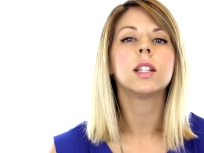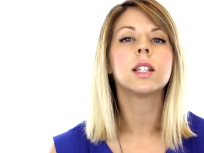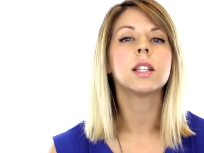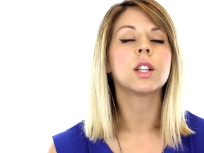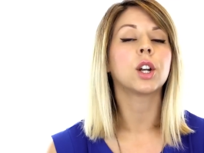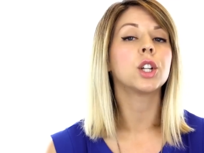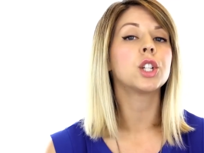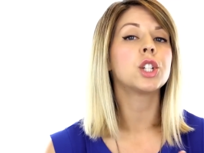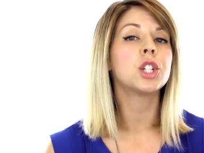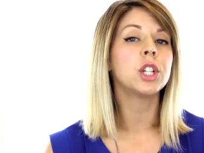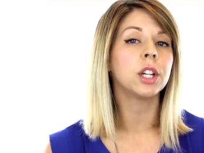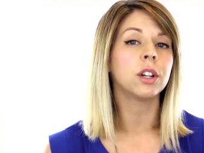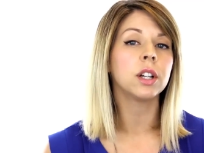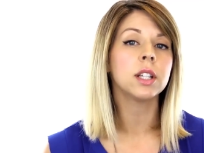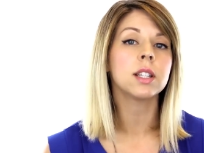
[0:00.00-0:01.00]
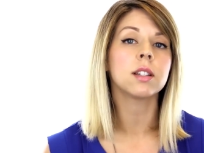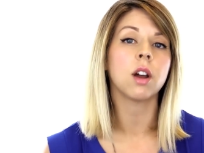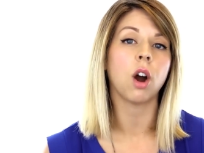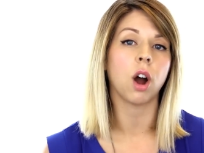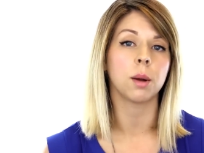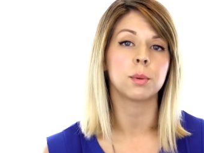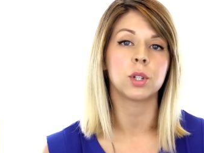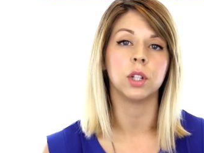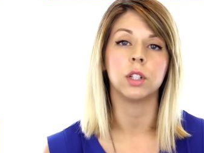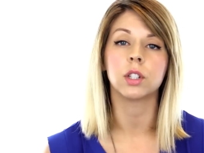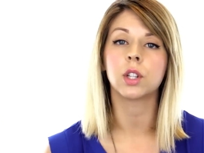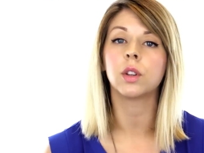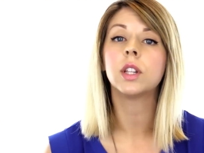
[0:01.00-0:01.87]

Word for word: This is our sheerest option.